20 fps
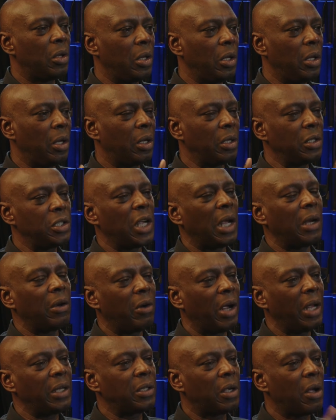You can
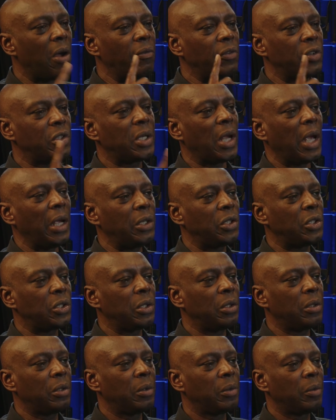generate a
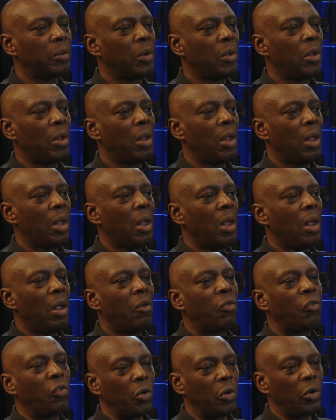conversation
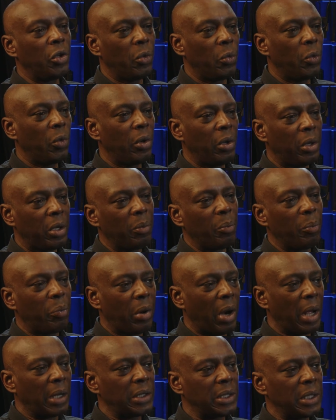through your work and
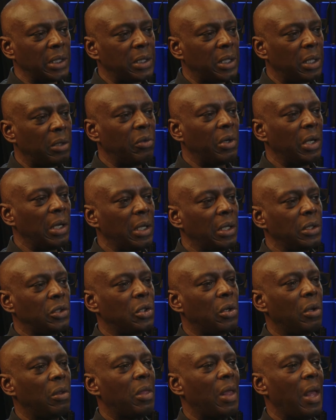practice. I really
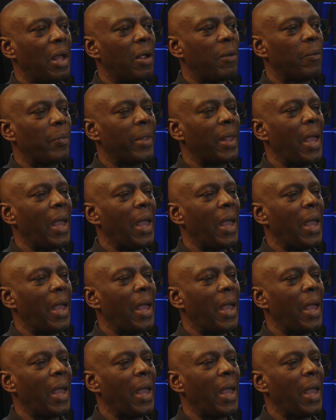enjoyed that.